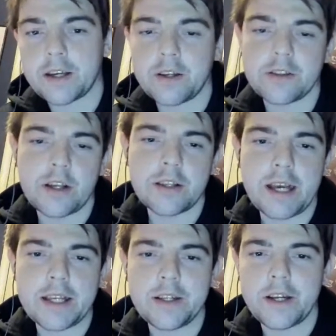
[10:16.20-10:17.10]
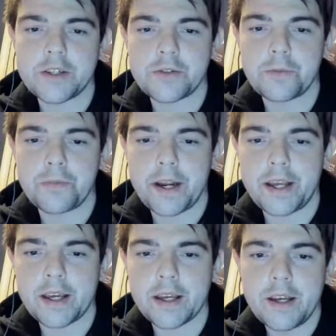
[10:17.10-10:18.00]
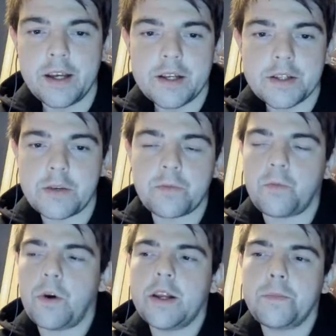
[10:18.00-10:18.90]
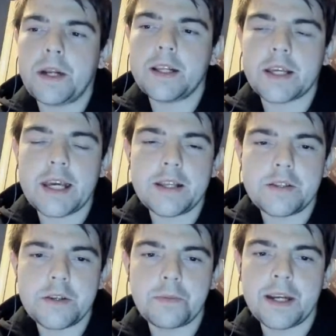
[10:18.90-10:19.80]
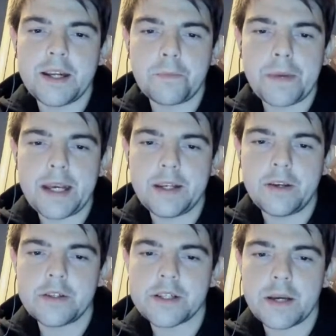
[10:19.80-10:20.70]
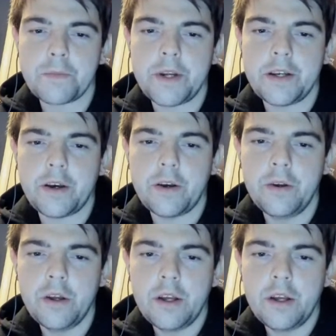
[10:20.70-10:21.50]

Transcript: could have done that international break. So why don't you play the kids? You're playing Albania and San Marino.